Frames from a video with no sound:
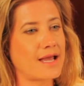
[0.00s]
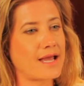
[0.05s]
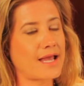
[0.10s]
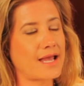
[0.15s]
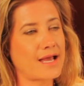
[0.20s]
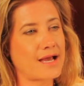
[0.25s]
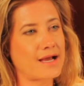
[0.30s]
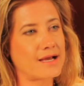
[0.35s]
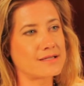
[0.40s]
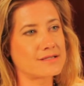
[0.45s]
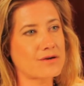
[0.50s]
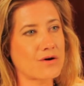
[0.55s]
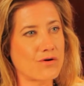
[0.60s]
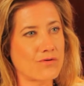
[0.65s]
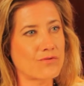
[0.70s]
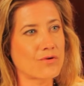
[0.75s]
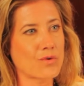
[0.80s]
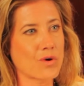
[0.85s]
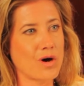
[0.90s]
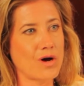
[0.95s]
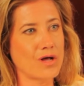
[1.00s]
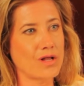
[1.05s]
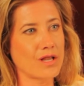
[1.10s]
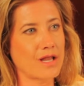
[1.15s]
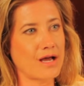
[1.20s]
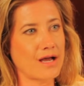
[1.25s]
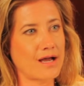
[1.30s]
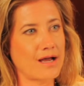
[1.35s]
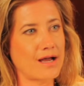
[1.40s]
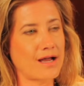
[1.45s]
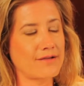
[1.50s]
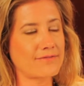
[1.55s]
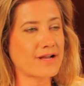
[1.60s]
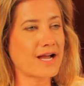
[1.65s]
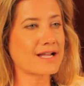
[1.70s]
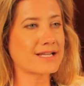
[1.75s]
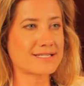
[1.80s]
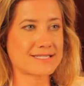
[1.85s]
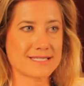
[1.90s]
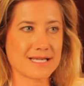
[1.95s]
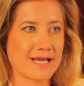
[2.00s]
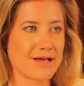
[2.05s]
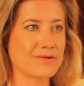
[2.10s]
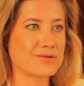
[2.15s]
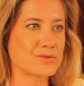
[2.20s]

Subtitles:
And overall, I've got to say